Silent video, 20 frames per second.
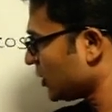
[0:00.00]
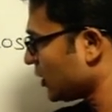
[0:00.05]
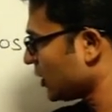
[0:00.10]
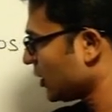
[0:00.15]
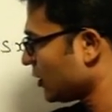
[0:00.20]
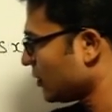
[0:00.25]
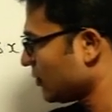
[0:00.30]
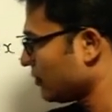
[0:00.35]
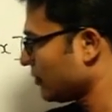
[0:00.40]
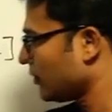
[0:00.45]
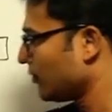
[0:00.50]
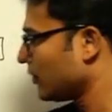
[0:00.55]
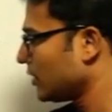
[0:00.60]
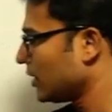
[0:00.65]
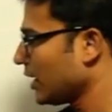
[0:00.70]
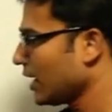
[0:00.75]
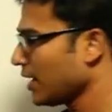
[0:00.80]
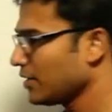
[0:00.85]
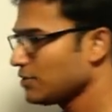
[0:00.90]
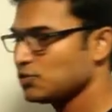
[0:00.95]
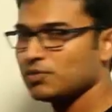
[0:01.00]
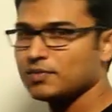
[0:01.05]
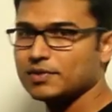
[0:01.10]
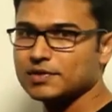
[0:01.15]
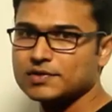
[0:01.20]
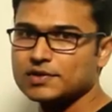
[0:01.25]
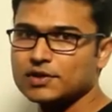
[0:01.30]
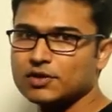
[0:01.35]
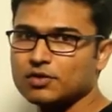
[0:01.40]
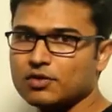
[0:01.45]
term, if it has to
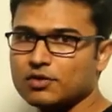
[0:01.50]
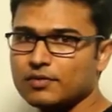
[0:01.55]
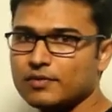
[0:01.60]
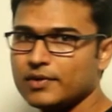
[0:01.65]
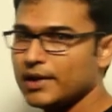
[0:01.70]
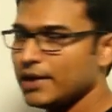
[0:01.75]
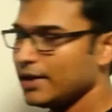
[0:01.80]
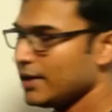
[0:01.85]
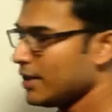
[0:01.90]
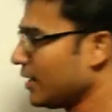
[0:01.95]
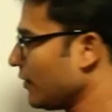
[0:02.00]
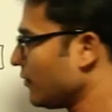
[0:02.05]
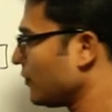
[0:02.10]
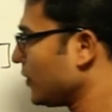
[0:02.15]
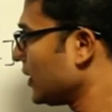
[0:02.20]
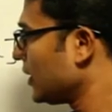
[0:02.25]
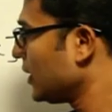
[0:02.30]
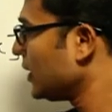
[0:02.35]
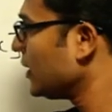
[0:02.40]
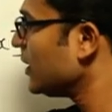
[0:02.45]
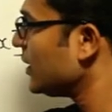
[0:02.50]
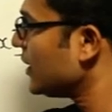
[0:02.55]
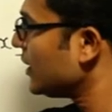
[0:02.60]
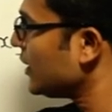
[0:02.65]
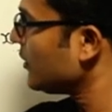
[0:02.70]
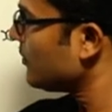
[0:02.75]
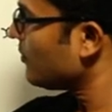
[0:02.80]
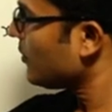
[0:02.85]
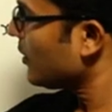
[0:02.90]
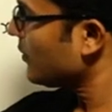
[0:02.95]
be 0, definitely
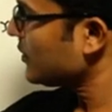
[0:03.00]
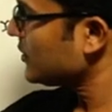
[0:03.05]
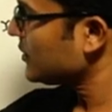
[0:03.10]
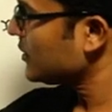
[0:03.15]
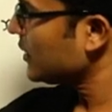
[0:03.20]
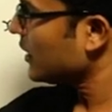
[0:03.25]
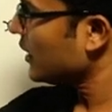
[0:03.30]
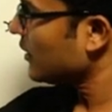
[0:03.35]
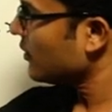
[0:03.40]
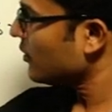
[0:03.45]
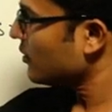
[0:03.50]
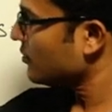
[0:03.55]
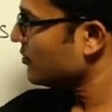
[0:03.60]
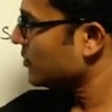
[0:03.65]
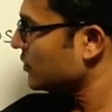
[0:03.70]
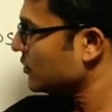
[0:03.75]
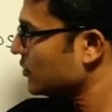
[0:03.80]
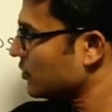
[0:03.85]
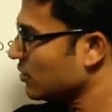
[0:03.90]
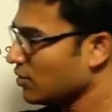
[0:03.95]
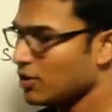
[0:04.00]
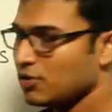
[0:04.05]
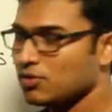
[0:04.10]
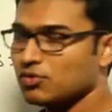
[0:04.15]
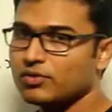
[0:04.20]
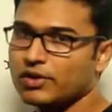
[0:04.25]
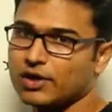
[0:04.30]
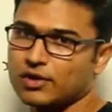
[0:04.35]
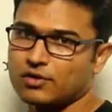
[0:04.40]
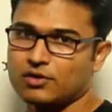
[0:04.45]
e power c cannot be 0
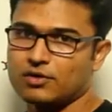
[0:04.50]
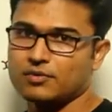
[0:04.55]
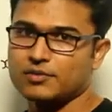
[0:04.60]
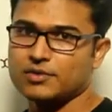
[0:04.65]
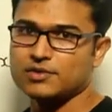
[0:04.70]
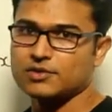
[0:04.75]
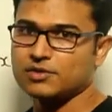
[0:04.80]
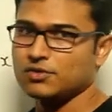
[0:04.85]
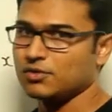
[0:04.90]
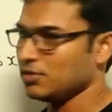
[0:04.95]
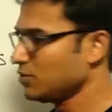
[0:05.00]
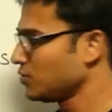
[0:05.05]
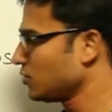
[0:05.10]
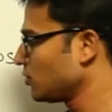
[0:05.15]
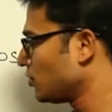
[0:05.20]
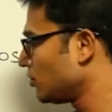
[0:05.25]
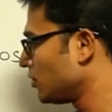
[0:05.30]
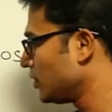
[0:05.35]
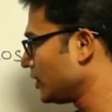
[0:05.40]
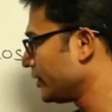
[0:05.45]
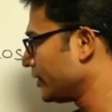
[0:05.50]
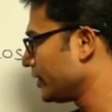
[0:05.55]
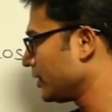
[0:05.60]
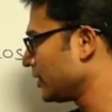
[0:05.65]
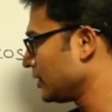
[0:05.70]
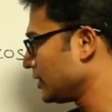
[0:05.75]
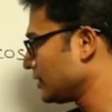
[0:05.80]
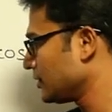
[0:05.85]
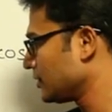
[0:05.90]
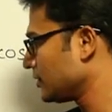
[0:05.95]
or 2 cannot be 0. So only
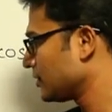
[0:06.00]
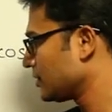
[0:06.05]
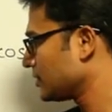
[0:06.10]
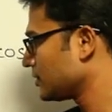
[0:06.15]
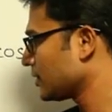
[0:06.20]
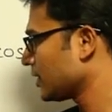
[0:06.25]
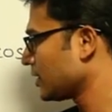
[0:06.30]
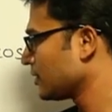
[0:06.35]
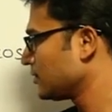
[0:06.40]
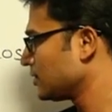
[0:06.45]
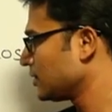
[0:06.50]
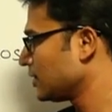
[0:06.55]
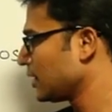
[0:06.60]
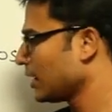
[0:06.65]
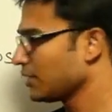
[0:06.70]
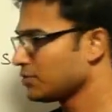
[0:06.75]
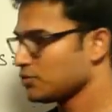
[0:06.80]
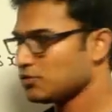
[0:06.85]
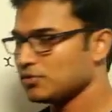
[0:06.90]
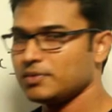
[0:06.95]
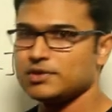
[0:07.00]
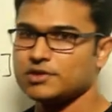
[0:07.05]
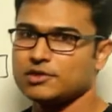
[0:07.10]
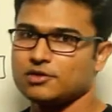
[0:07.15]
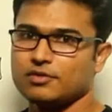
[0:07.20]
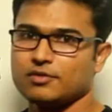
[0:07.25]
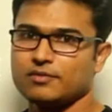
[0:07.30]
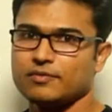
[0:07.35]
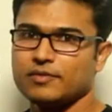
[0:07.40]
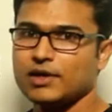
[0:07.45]
thing is sin c has to be
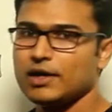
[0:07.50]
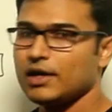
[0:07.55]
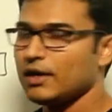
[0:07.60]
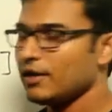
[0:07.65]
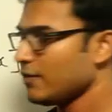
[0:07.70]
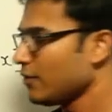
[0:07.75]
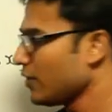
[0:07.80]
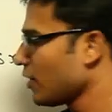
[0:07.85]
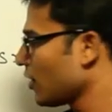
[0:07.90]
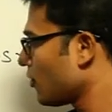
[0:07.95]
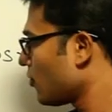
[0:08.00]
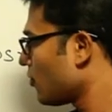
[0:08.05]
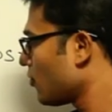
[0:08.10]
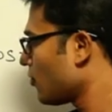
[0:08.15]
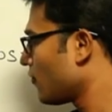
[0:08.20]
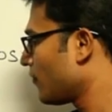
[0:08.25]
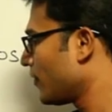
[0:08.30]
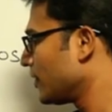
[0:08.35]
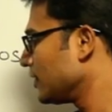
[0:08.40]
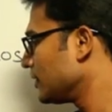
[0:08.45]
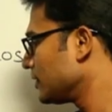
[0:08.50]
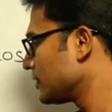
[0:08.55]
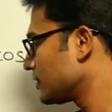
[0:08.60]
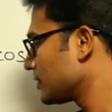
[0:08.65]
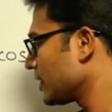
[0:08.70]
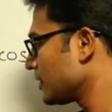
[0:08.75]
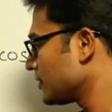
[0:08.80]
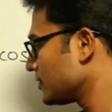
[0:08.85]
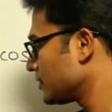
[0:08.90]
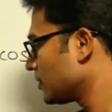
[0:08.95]
0. Now when is
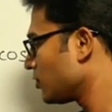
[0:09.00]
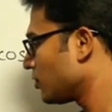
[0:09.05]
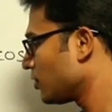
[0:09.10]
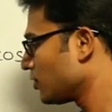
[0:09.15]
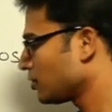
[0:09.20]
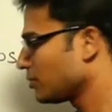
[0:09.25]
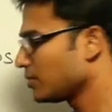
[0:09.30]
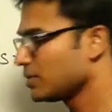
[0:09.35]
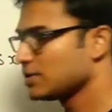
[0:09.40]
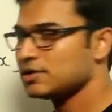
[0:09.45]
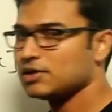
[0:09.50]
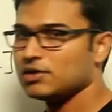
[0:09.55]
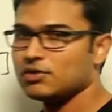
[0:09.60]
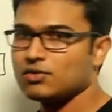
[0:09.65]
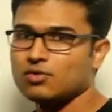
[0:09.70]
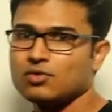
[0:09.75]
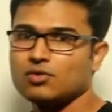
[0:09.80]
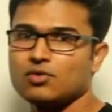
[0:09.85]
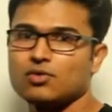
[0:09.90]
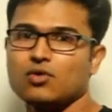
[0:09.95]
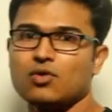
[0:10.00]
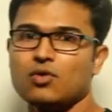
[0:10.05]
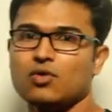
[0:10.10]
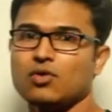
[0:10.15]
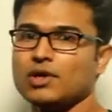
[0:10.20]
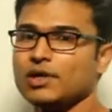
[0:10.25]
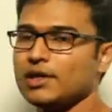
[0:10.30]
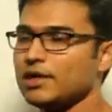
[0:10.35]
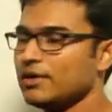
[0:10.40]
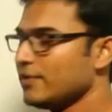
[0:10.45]
sin c going to be 0?
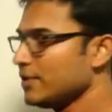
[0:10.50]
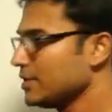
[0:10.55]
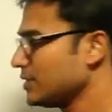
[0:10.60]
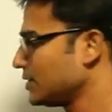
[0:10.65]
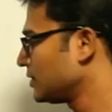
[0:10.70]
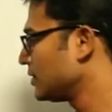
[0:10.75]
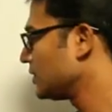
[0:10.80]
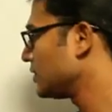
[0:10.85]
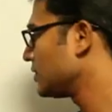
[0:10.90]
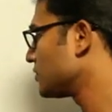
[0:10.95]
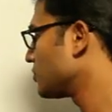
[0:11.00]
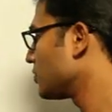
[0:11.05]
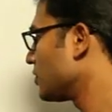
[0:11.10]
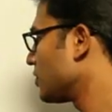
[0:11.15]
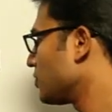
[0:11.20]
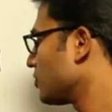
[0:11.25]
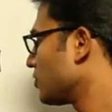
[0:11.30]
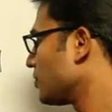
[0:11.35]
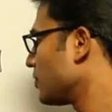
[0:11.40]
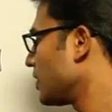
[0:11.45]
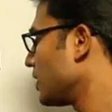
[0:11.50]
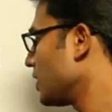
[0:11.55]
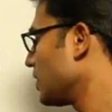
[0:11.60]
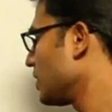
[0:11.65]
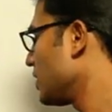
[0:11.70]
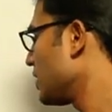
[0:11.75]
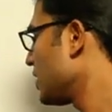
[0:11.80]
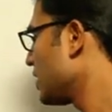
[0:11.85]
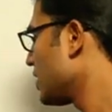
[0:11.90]
Only when c is going to be